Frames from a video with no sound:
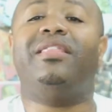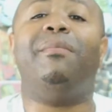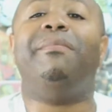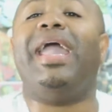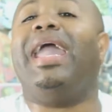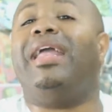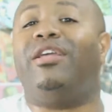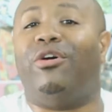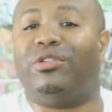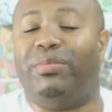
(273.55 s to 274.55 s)
main
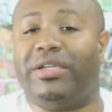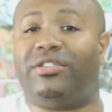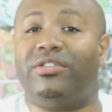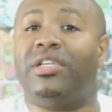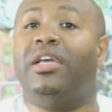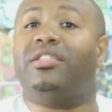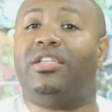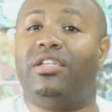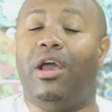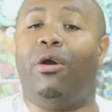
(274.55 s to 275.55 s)
Ghostbusters
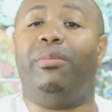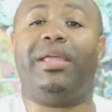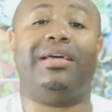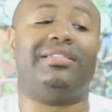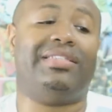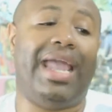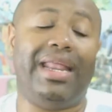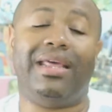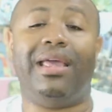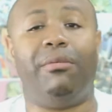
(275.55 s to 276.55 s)
to know, because
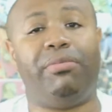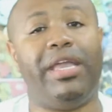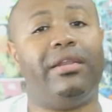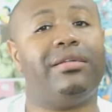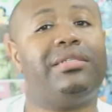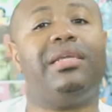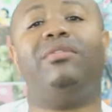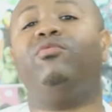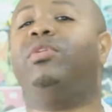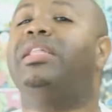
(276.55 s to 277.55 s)
Dana and Peter didn't